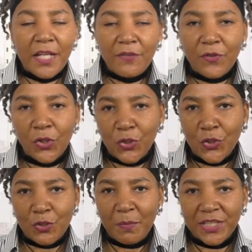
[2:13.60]
If you're
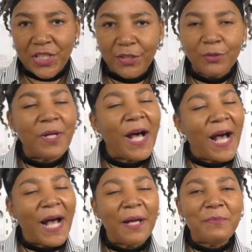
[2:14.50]
new to my channel,
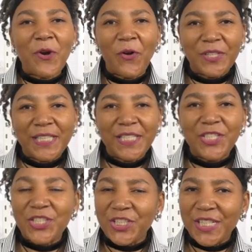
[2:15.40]
I'm
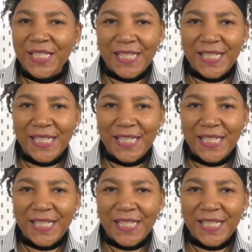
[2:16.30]
Colleen G.